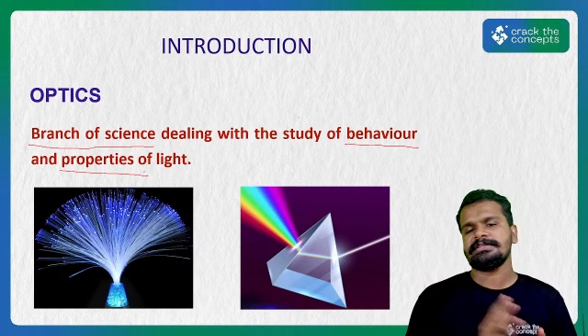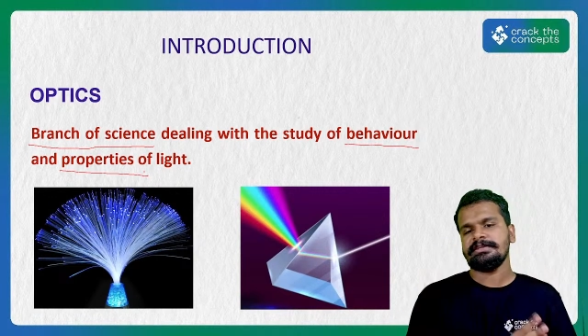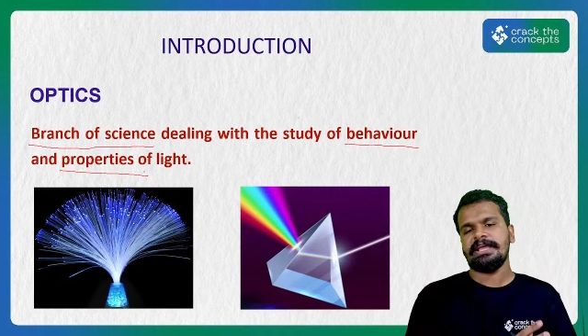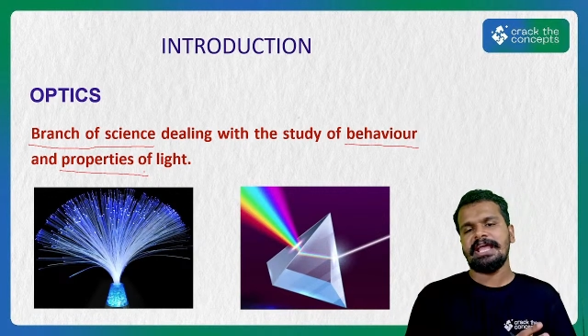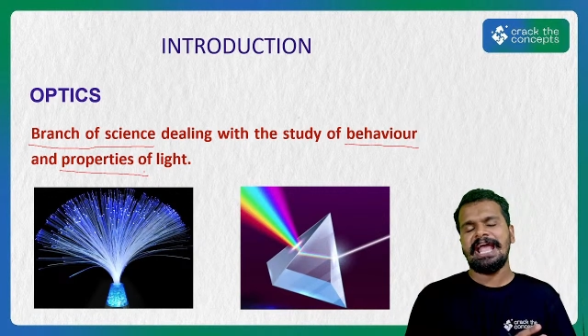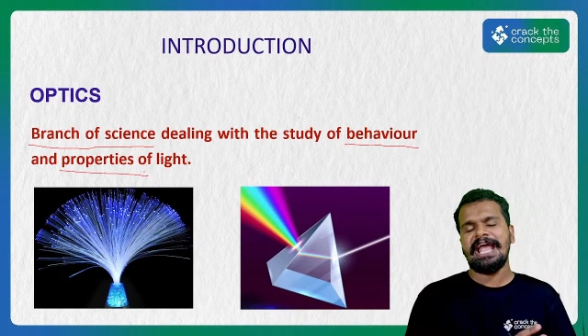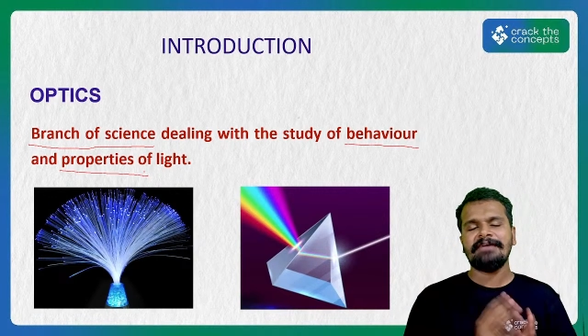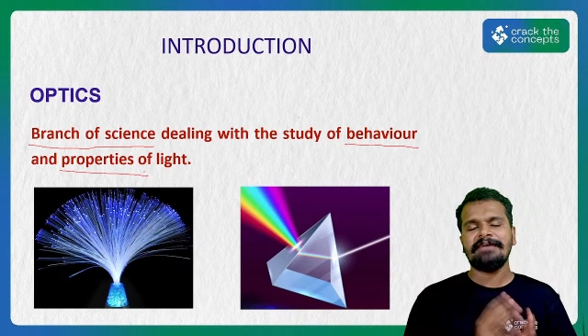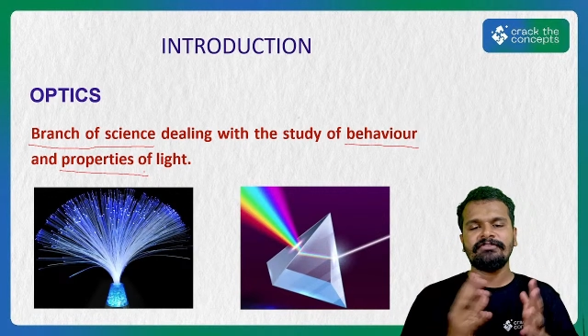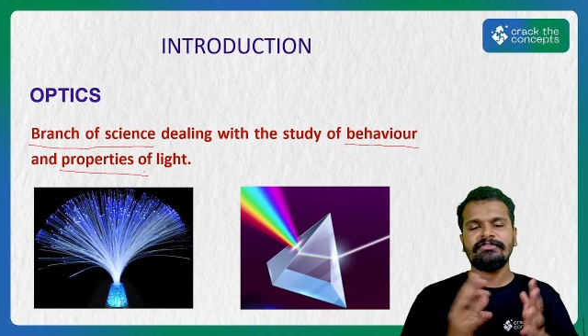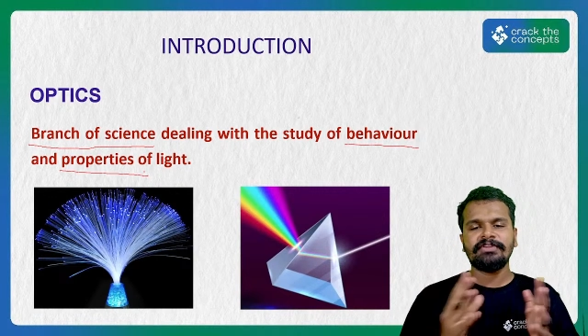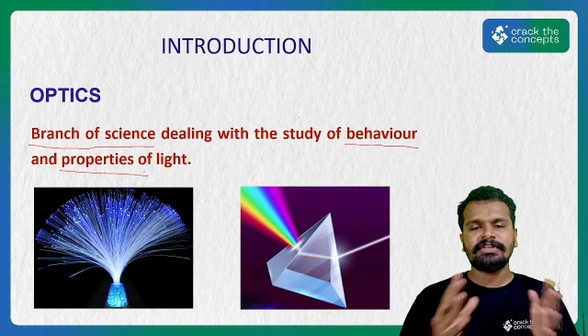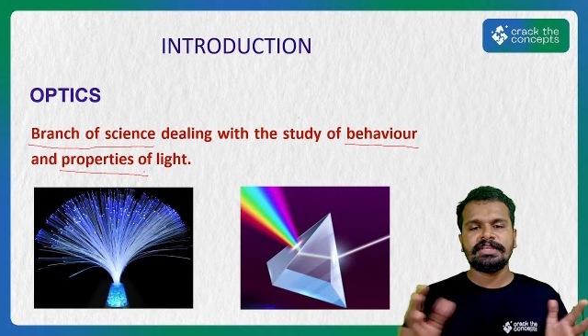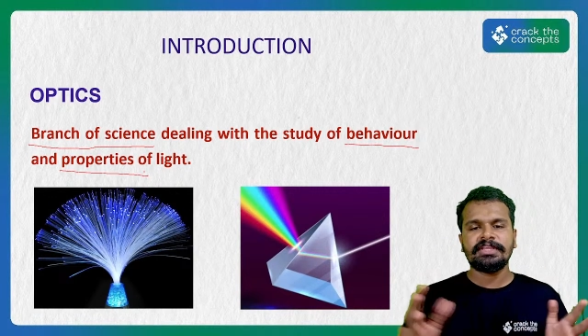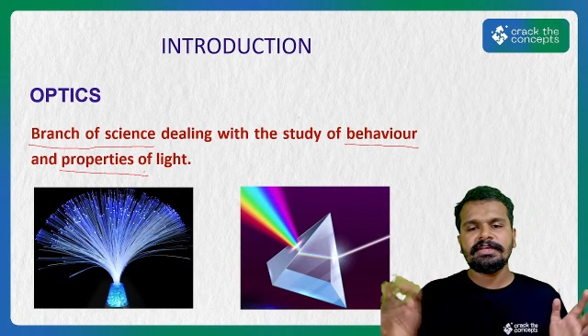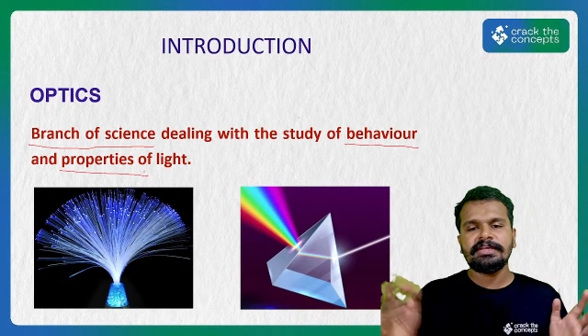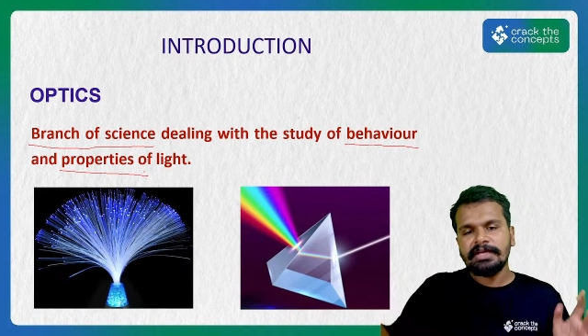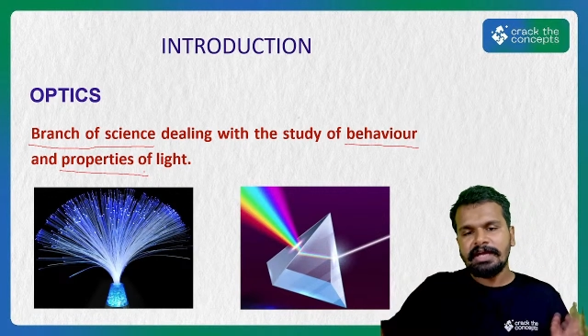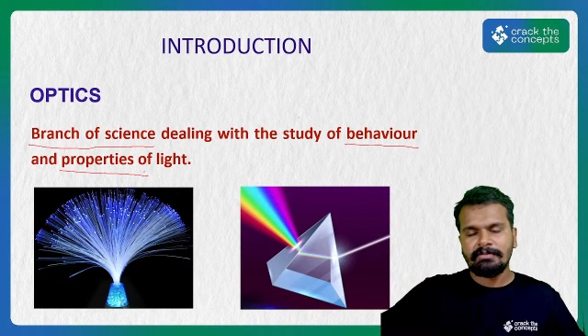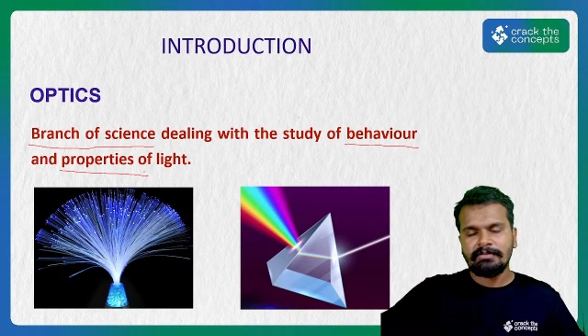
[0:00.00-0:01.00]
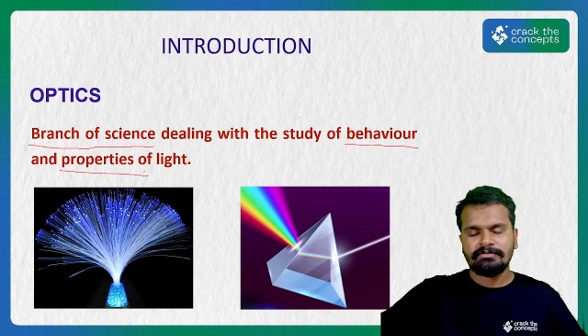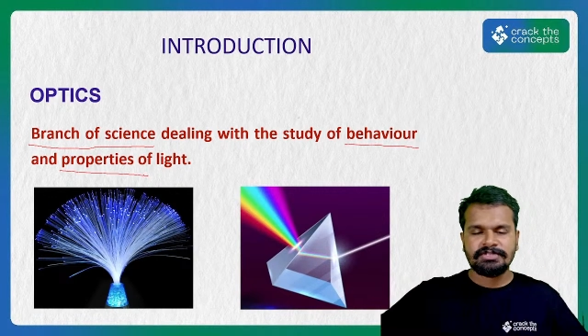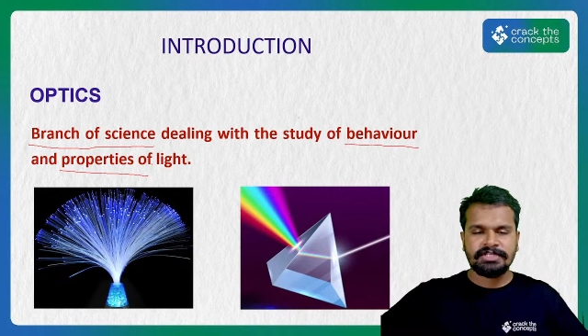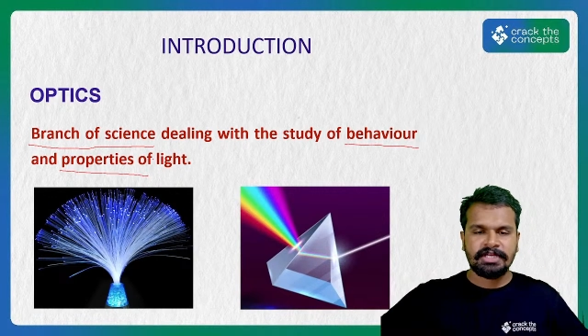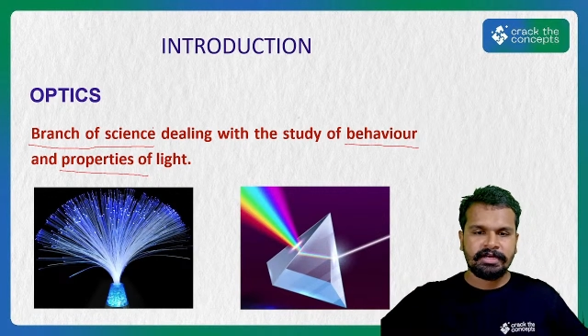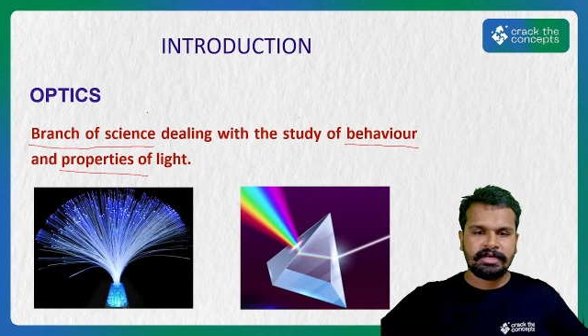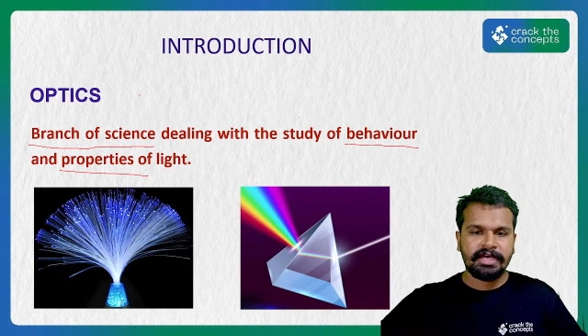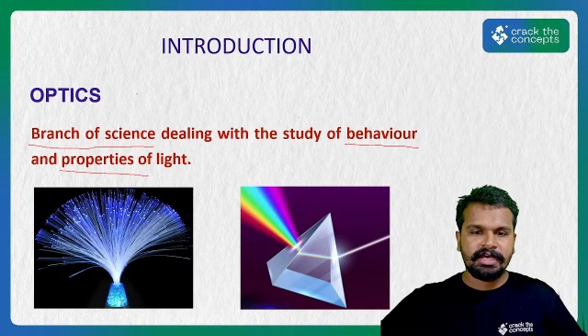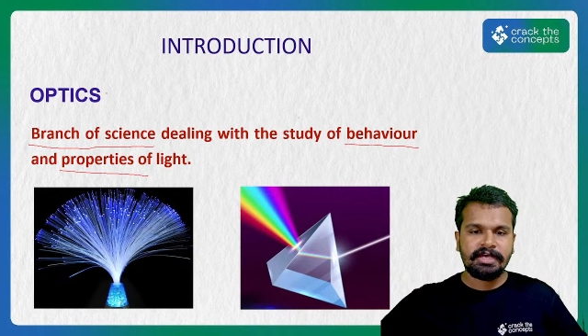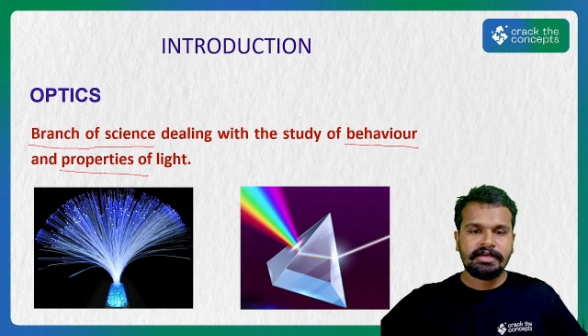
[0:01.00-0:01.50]
everything comes
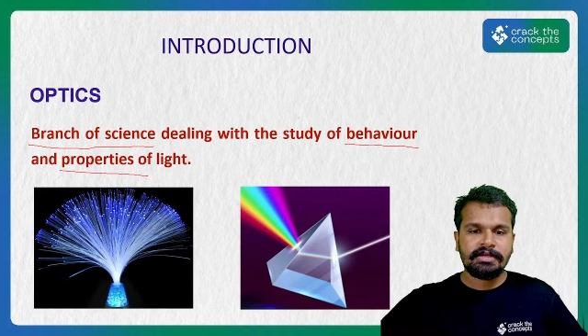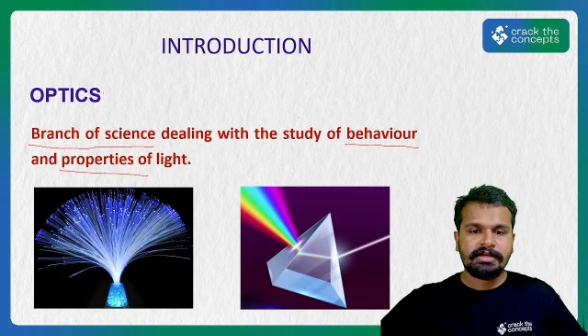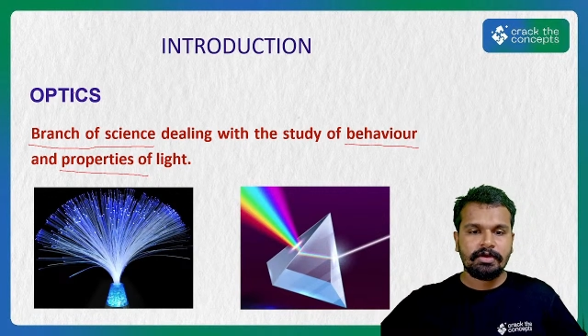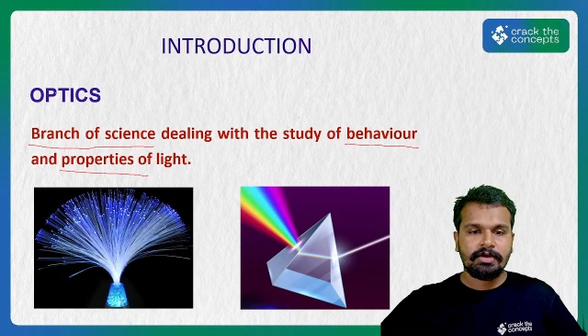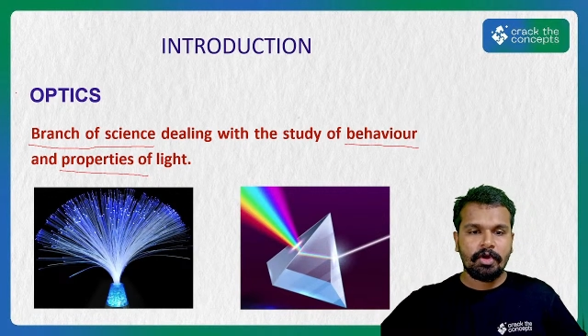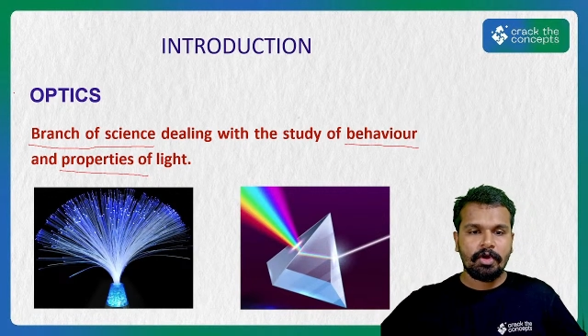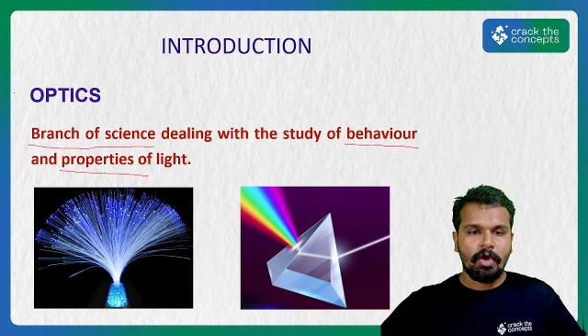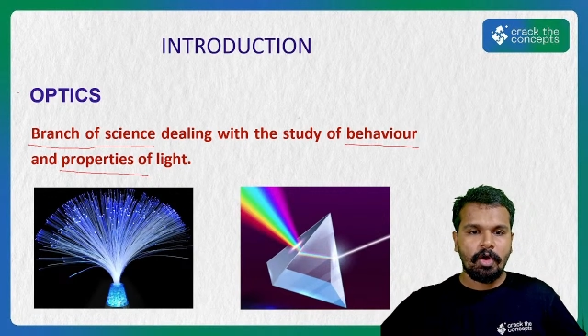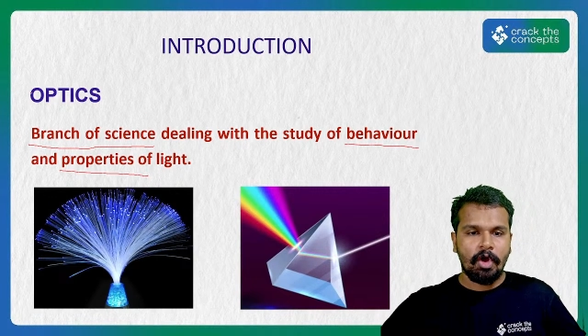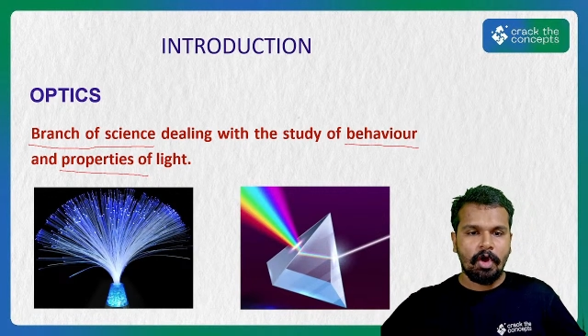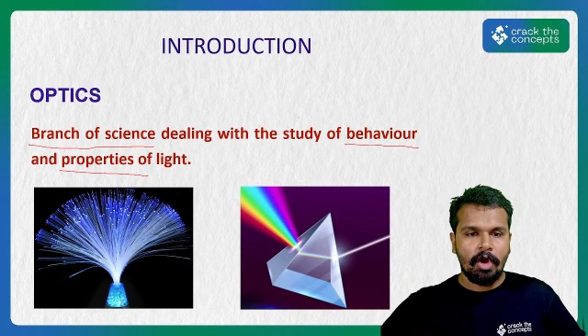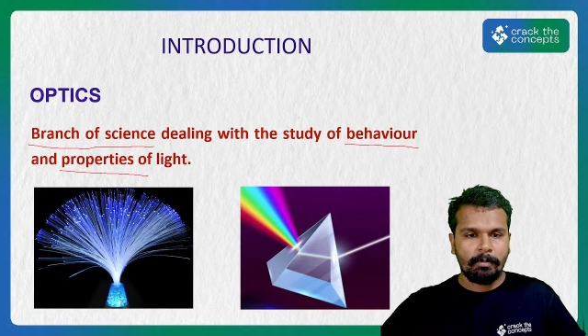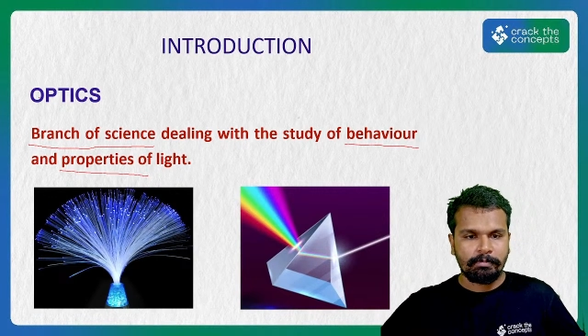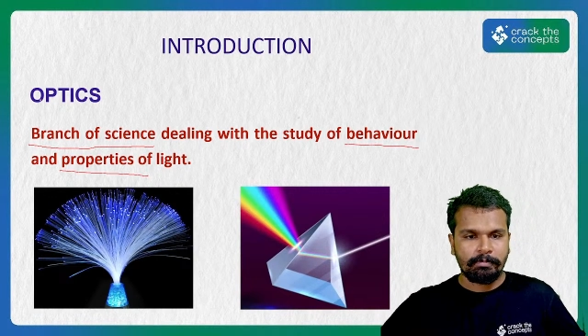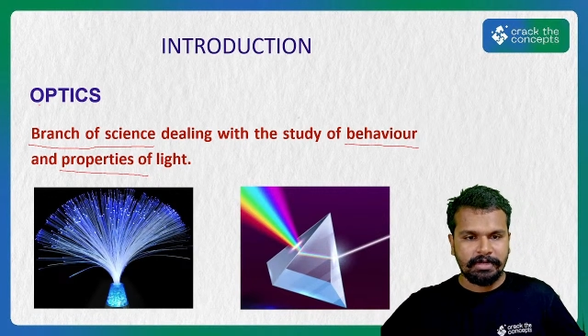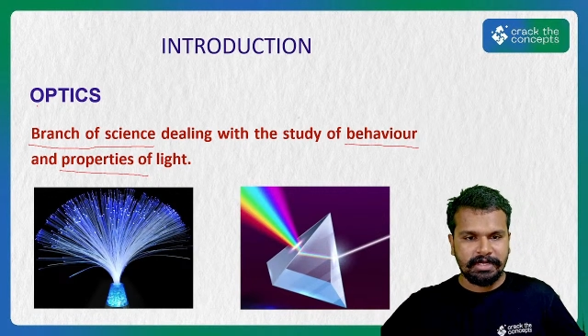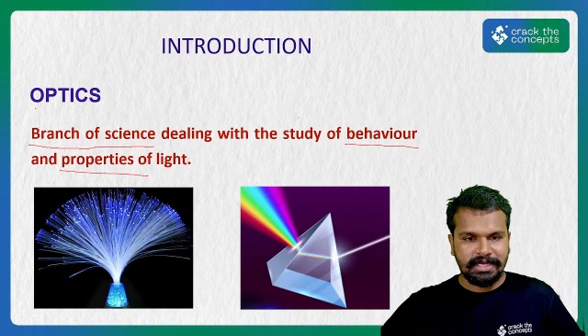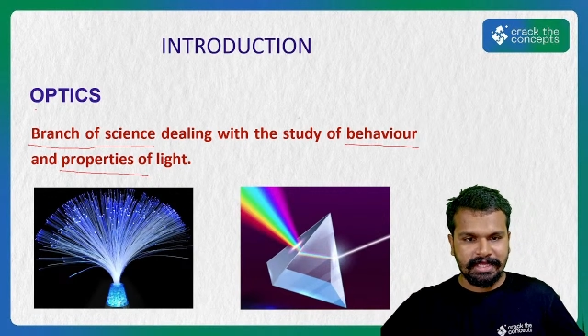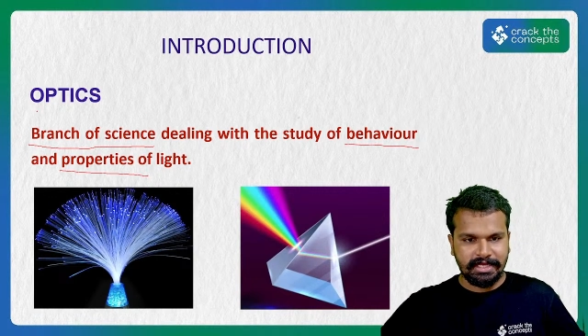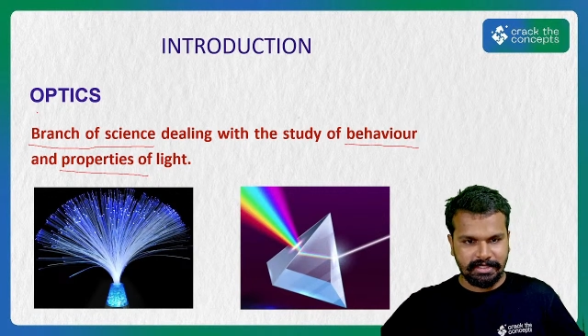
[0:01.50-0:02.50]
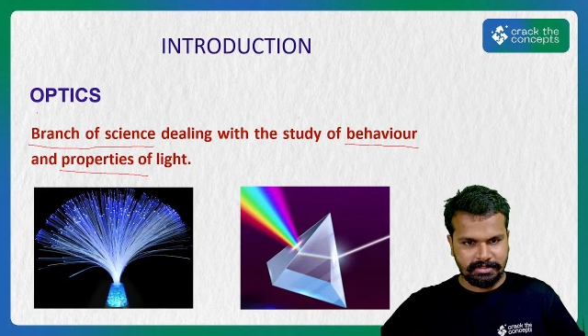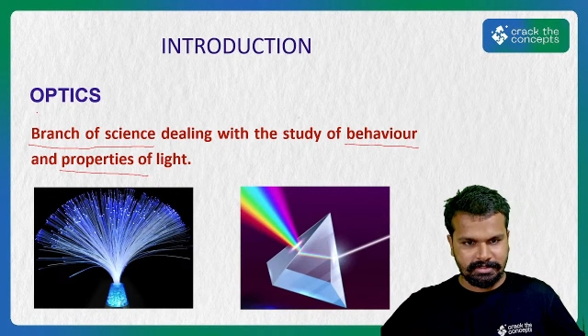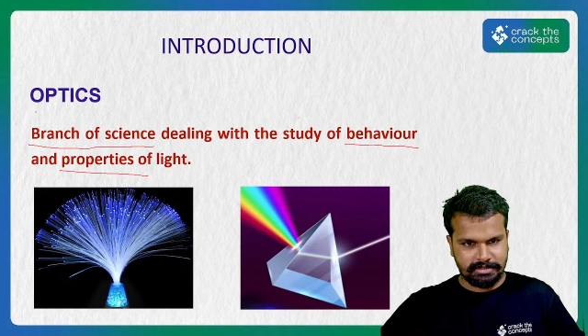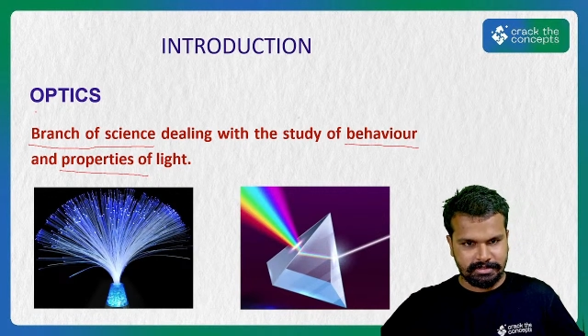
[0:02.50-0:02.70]
under optics.